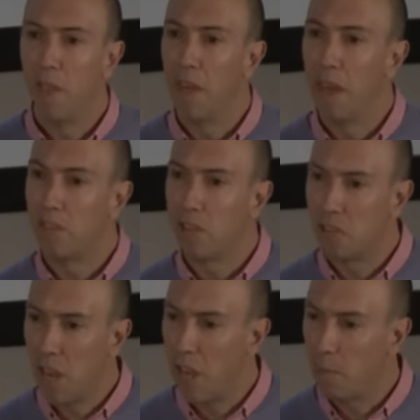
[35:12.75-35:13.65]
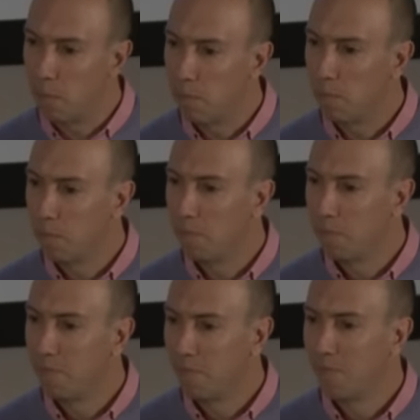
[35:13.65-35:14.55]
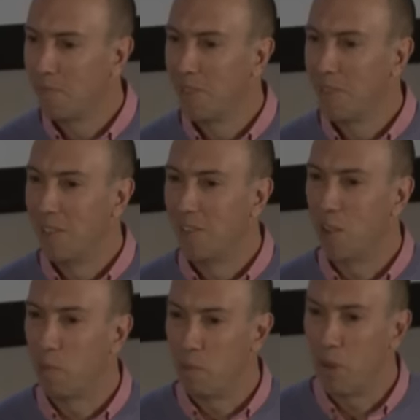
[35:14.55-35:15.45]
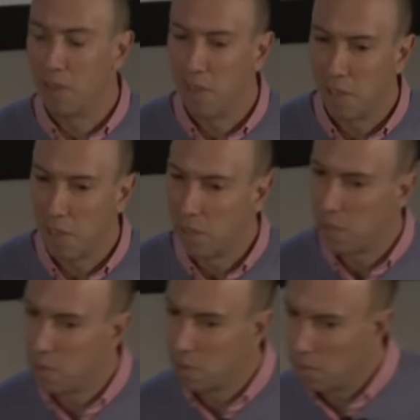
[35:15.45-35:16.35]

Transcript: that it's a sham. So the professor says,